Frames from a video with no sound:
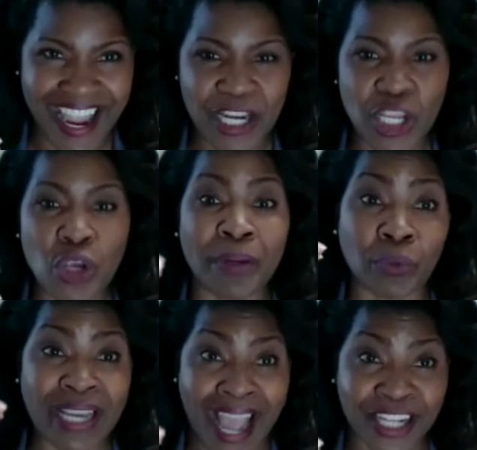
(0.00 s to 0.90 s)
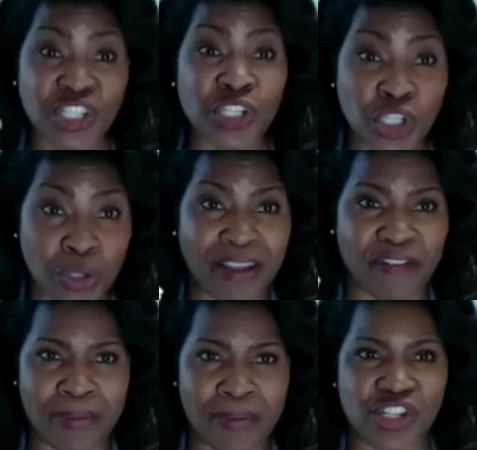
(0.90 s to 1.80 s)
and human reaction to
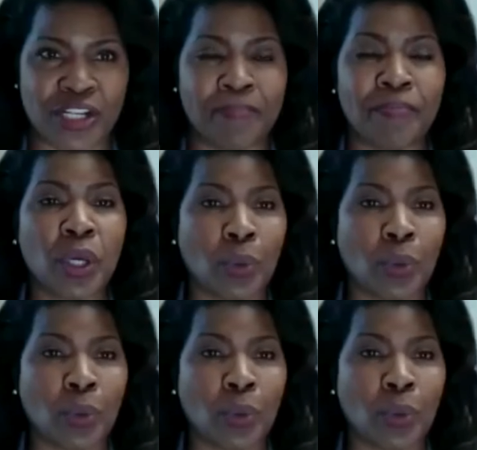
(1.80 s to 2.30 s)
information.